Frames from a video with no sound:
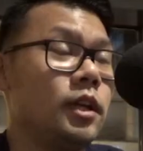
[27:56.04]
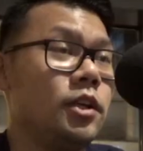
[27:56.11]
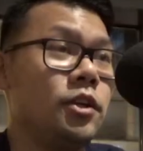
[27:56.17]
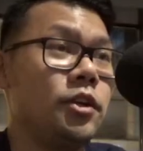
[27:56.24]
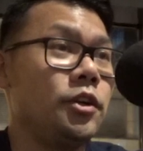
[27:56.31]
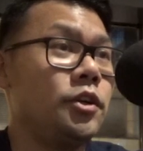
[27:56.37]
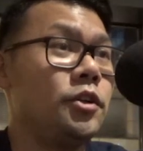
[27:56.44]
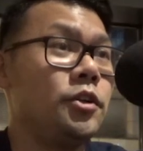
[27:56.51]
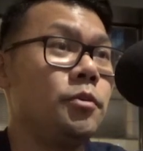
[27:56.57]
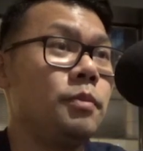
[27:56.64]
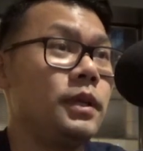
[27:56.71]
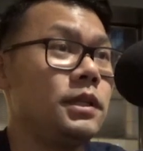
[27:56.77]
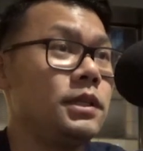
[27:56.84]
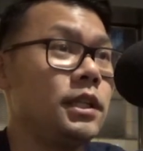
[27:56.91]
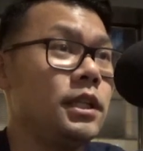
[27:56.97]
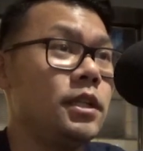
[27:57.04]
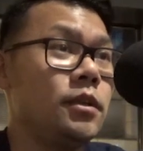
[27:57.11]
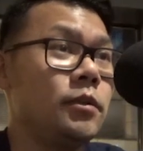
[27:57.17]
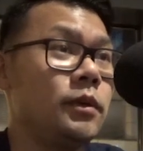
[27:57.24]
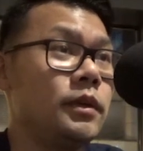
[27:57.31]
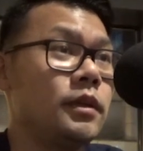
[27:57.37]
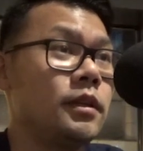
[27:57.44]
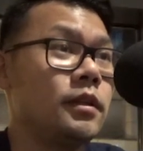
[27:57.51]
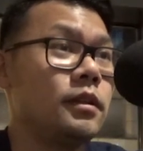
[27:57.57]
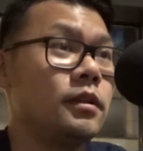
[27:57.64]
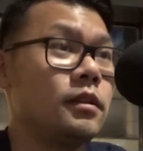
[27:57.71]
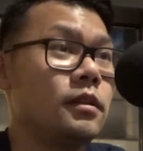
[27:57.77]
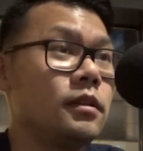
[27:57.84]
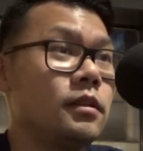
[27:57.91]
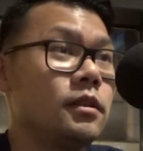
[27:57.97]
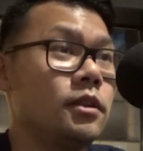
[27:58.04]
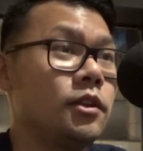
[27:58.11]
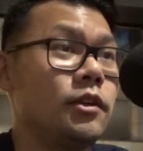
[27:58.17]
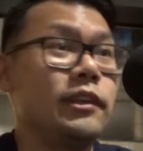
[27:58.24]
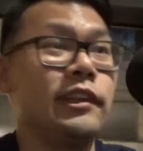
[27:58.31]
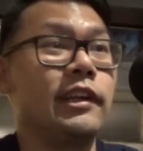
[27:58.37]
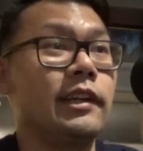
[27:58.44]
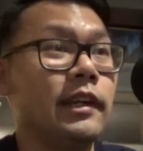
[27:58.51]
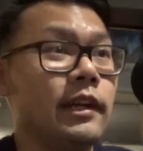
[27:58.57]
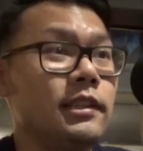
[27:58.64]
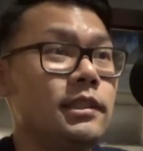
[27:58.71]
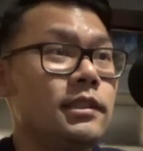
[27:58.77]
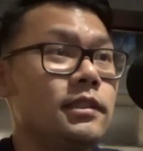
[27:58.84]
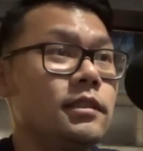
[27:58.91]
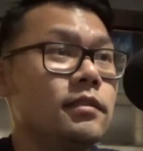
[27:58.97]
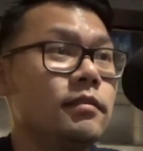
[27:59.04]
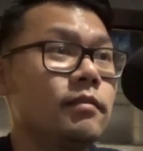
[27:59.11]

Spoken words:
And you do PT with the cadets.